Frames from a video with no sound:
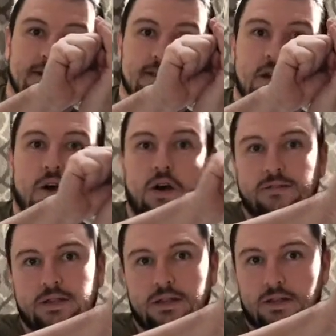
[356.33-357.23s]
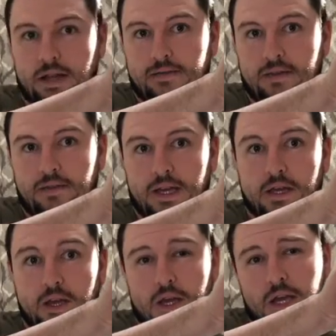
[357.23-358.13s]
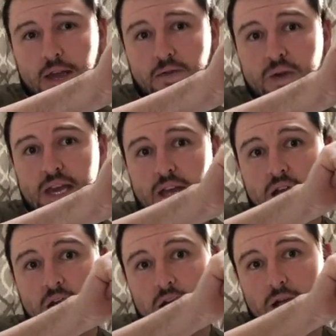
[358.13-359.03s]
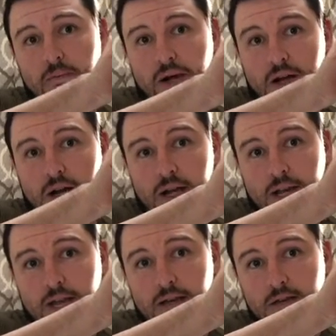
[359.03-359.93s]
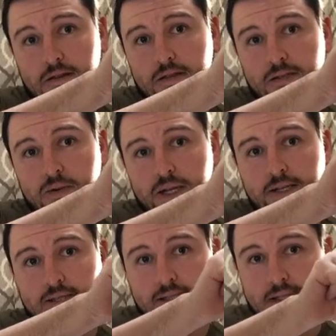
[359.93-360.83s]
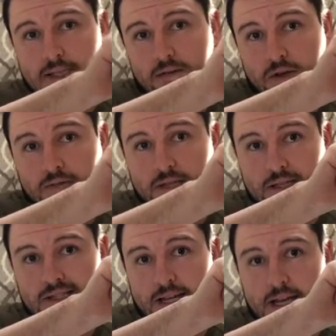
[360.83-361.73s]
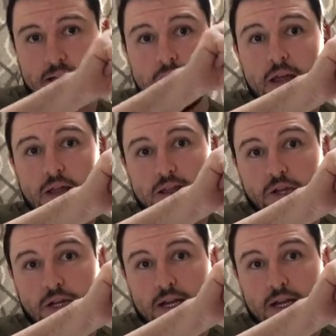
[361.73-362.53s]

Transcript: to sit off to the left of it. If you get it caught behind the springs instead of off to the side, then you're